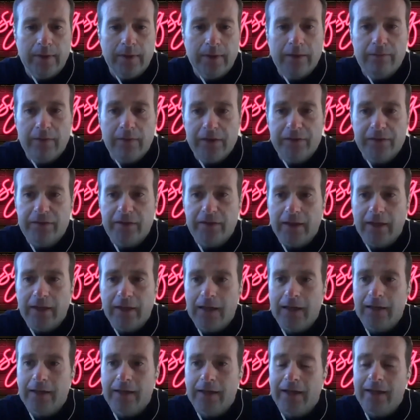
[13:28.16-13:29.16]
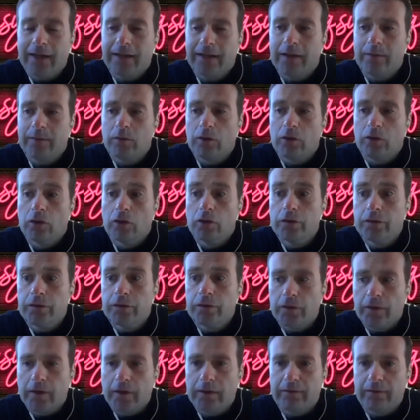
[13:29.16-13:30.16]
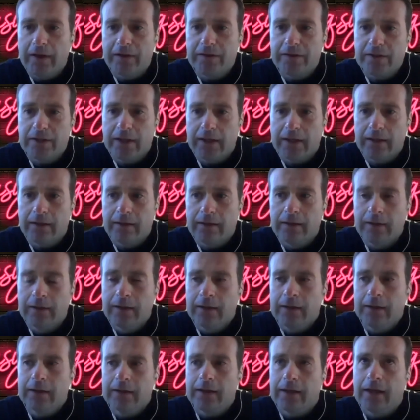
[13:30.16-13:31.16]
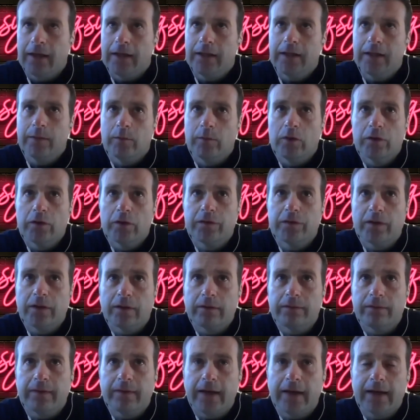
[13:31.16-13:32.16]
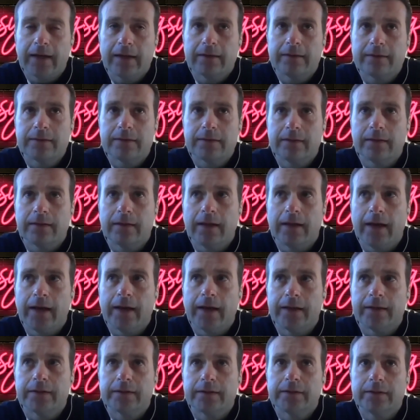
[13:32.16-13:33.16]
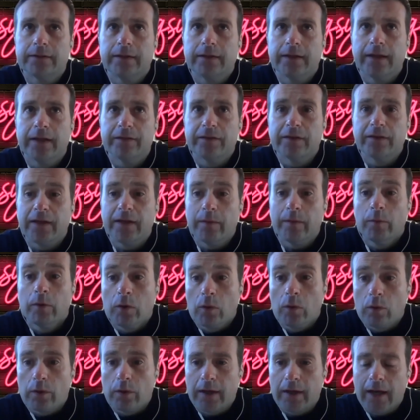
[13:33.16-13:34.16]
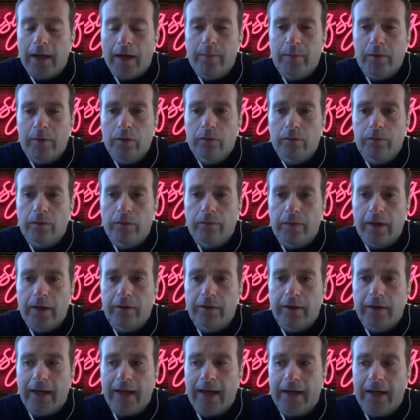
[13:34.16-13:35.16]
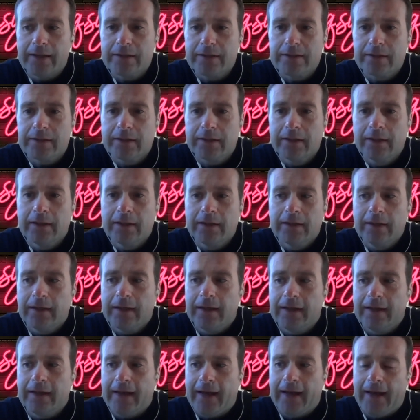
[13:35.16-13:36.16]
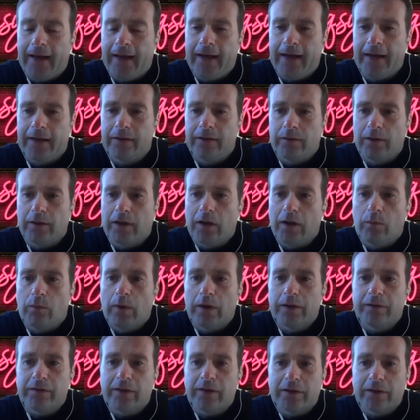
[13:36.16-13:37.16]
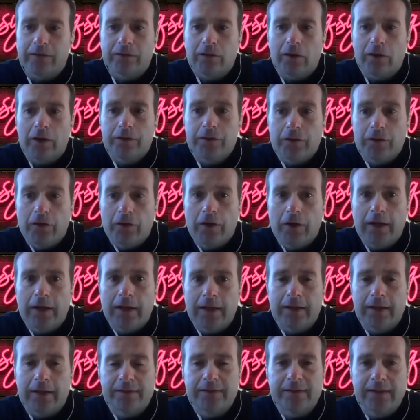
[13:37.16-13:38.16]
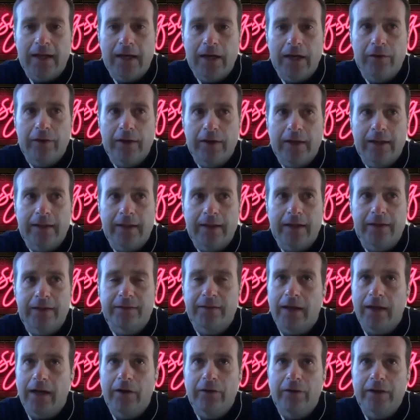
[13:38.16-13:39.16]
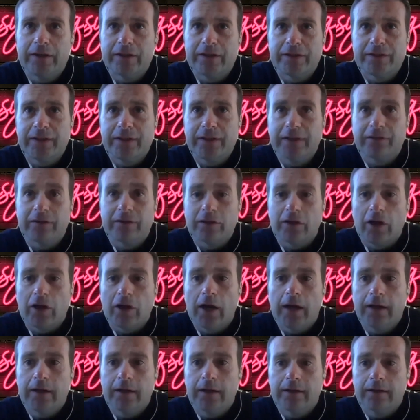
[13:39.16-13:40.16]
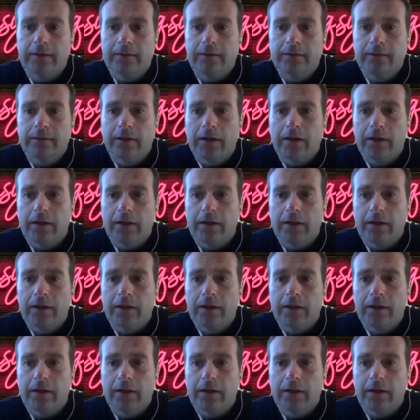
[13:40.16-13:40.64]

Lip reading: investing, get them used to investing, get them used to the fact that there's a debit order coming off of their account. And, once they start earning a salary, that salary just isn't going,